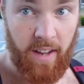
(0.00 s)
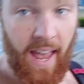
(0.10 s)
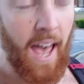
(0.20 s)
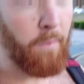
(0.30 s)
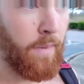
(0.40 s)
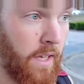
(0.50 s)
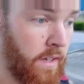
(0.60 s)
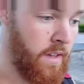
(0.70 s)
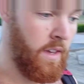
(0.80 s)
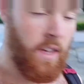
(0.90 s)
happy,
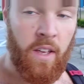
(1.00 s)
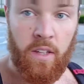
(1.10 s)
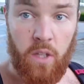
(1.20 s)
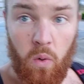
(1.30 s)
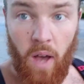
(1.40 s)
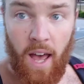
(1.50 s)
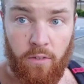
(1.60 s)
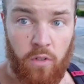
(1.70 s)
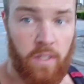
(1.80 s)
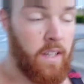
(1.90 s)
you have
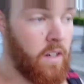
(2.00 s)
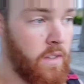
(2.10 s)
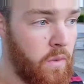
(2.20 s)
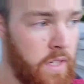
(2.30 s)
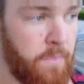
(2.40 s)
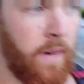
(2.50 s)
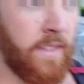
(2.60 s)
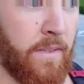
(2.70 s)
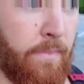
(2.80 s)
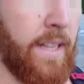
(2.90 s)
to take on the
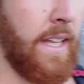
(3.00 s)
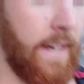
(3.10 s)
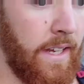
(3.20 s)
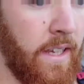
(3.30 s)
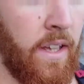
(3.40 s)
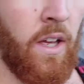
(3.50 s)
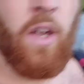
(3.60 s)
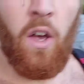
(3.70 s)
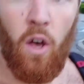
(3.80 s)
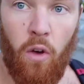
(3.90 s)
responsibility
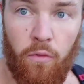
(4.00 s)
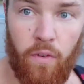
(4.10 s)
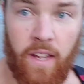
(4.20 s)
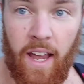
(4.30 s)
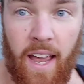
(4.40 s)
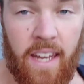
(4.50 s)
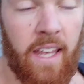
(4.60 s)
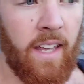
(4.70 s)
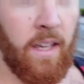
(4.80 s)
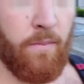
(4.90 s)
of
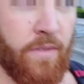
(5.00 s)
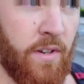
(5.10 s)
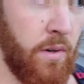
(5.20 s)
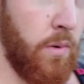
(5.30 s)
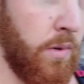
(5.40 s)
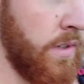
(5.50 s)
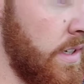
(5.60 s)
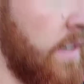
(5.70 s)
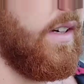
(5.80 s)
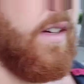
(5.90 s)
guiding him through
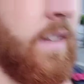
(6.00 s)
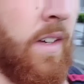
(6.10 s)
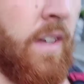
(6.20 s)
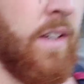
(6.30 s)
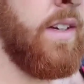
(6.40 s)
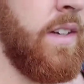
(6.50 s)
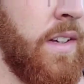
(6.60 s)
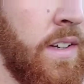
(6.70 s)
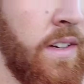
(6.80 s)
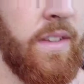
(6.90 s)

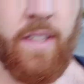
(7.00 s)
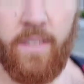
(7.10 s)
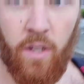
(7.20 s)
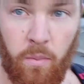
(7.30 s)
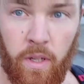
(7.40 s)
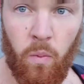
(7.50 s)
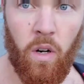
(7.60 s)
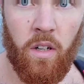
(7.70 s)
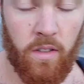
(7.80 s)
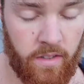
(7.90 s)
this human
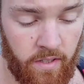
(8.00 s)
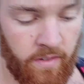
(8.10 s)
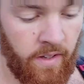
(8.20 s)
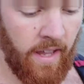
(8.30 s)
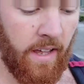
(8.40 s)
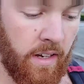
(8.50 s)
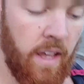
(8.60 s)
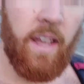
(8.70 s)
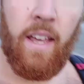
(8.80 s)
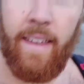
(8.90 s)
world. And
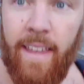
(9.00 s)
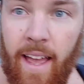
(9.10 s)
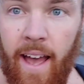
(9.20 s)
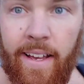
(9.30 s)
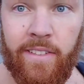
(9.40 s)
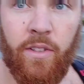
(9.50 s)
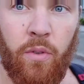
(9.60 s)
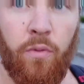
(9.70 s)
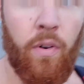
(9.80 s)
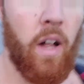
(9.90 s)
he has
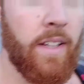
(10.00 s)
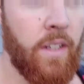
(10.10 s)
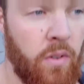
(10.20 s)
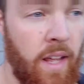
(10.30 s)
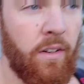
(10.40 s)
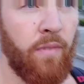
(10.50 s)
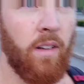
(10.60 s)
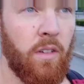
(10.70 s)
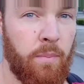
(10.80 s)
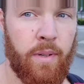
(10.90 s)
to fall into that
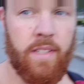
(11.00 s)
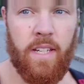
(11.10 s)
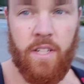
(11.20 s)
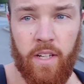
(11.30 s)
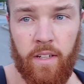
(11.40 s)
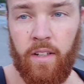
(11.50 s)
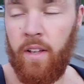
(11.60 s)
follower position,